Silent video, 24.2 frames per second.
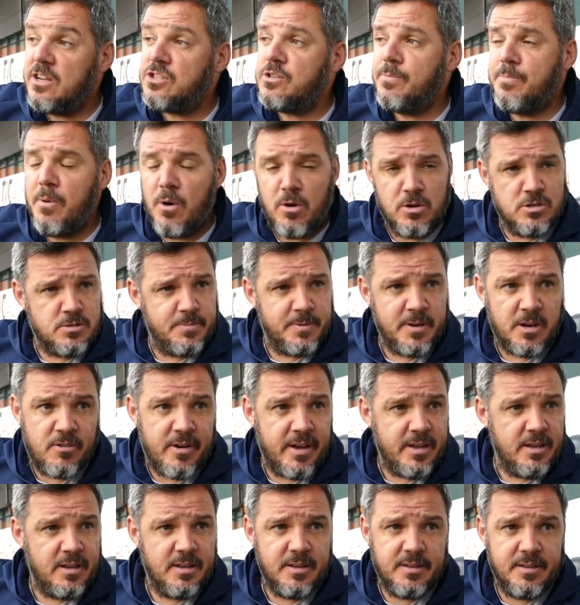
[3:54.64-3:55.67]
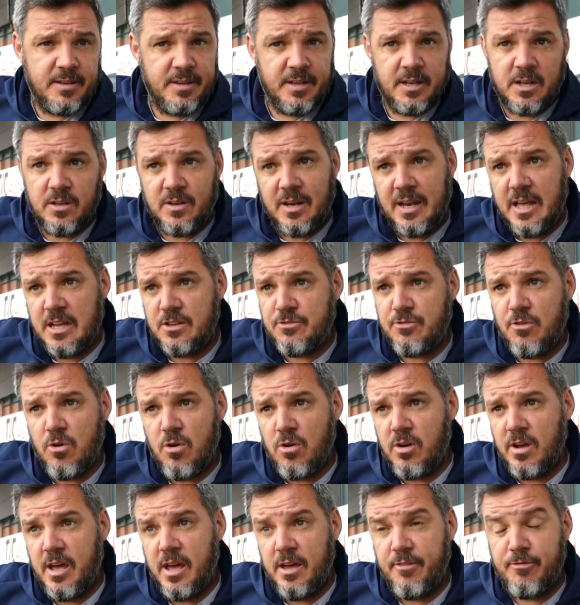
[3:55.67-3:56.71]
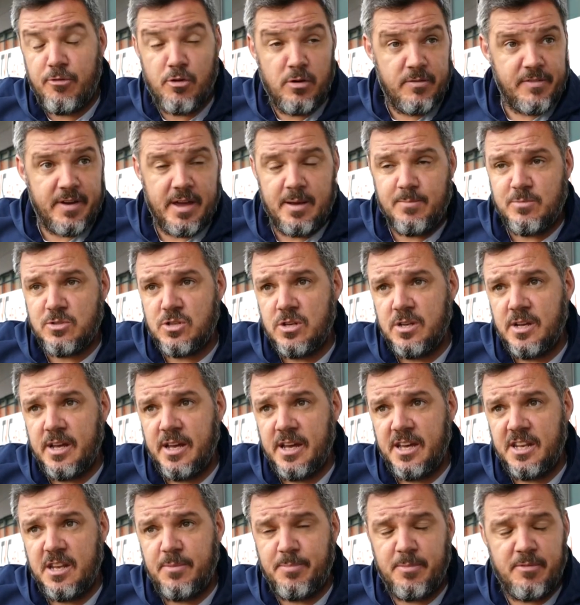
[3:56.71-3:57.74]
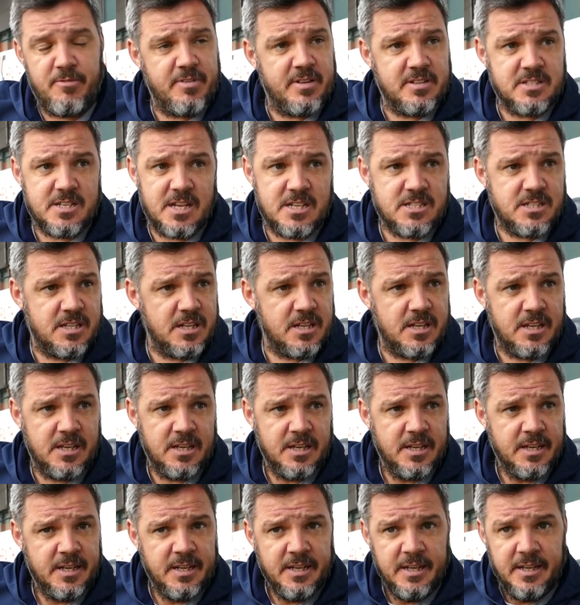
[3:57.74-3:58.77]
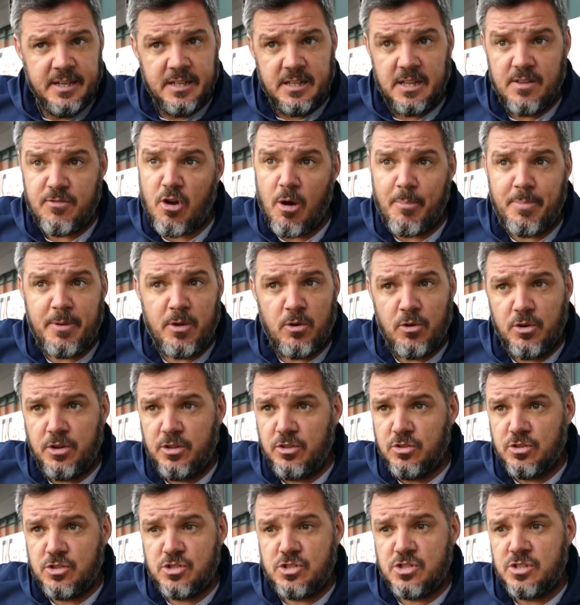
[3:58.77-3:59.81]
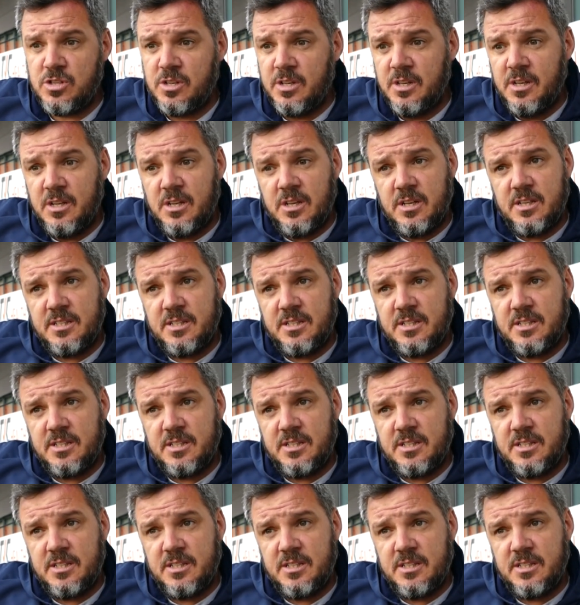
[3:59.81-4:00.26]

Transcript: Yeah, supporters have been great. You know, the last four, uh, five games, uh, they've been fantastic. They've got behind us.